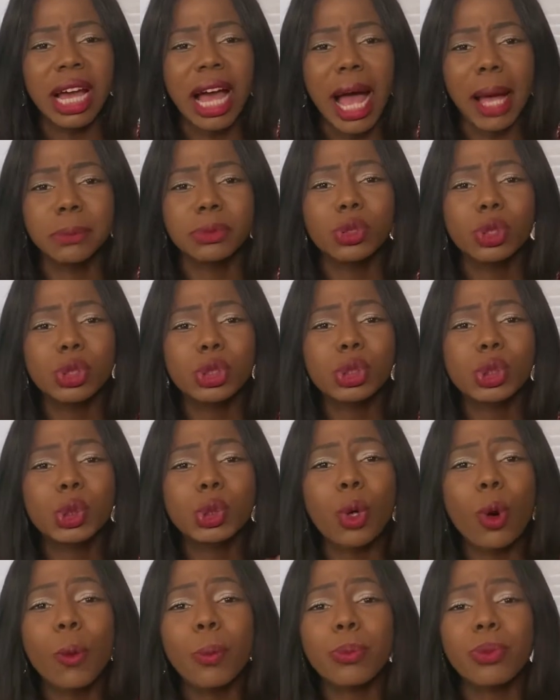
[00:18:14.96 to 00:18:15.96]
I'm just
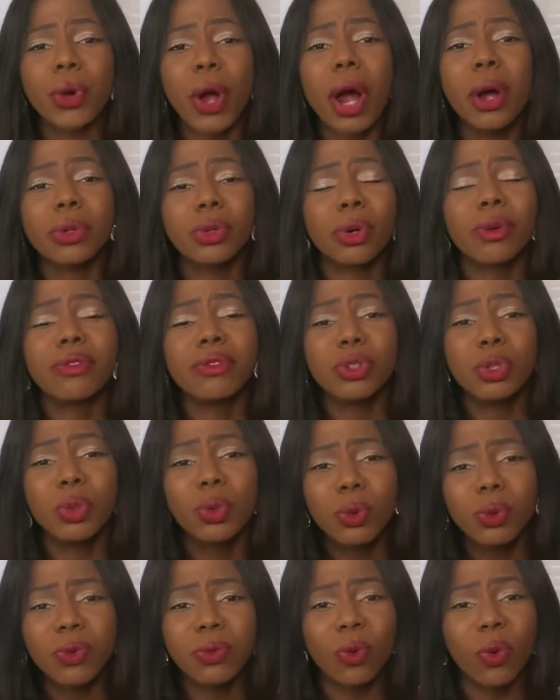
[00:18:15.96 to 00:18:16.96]
so proud of
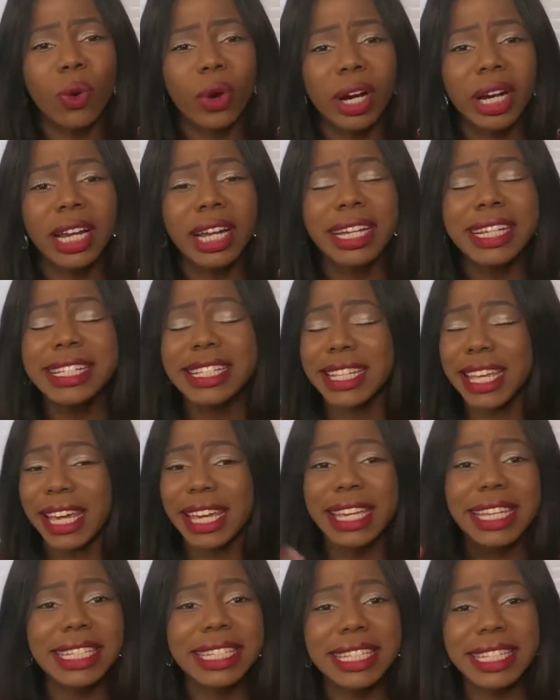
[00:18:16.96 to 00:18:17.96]
you for
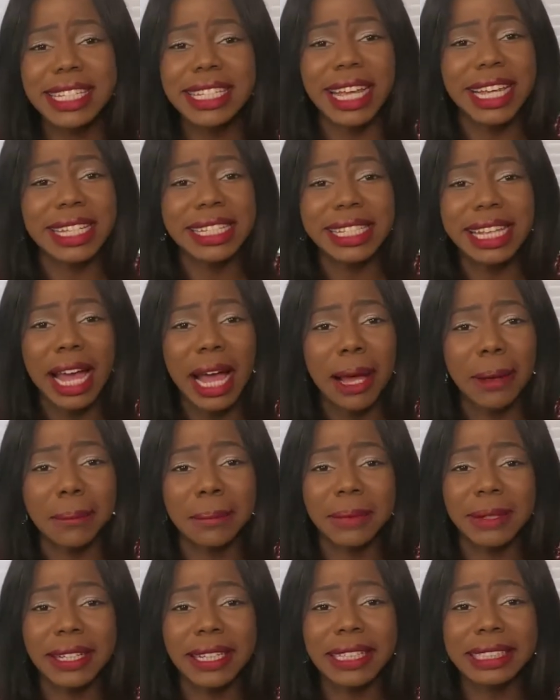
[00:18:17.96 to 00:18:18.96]
taking this
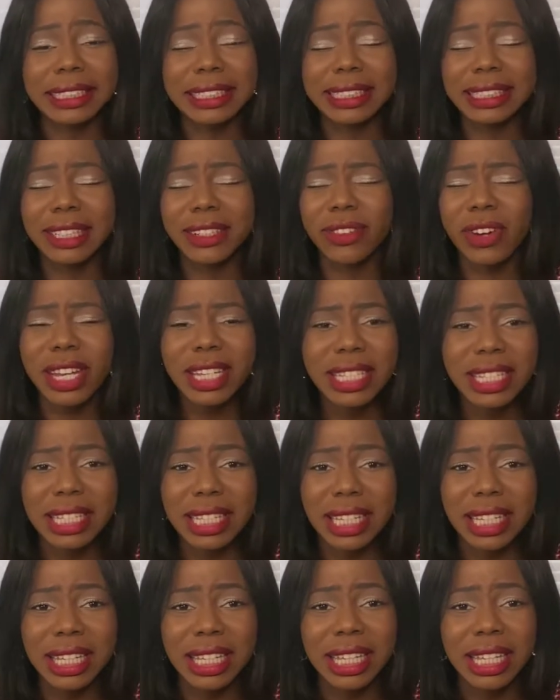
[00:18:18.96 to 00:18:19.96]
exam. It's
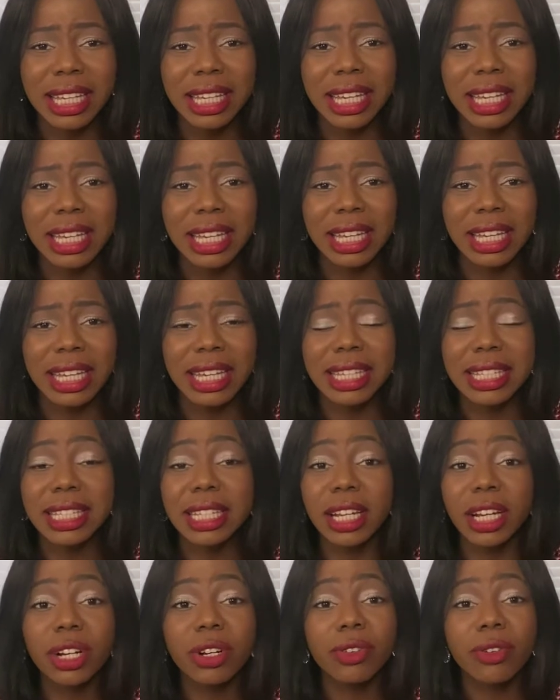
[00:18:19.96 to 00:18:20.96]
crazy. It's
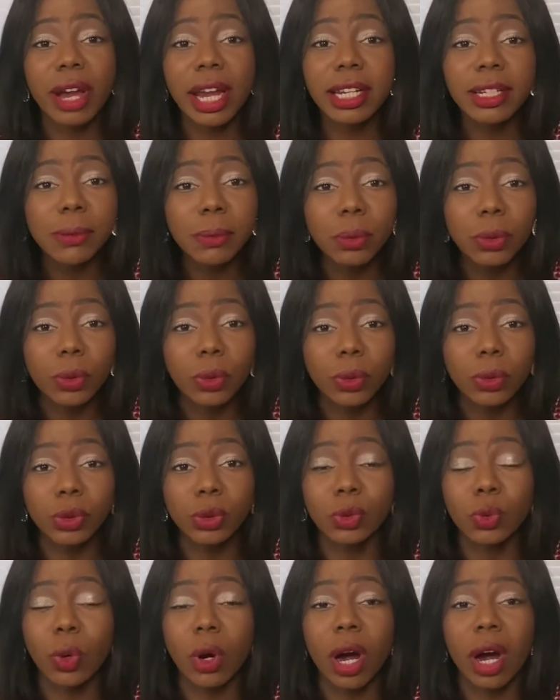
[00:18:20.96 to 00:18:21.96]
incredible.
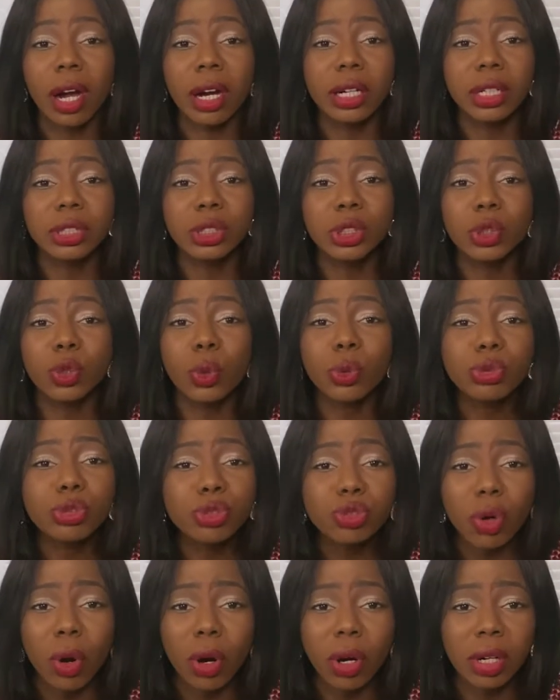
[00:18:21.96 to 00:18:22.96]
You are so
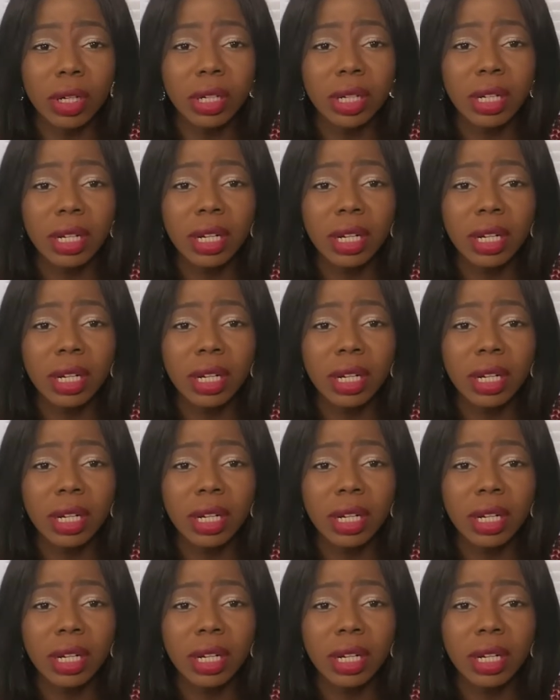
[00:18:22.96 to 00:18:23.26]
strong.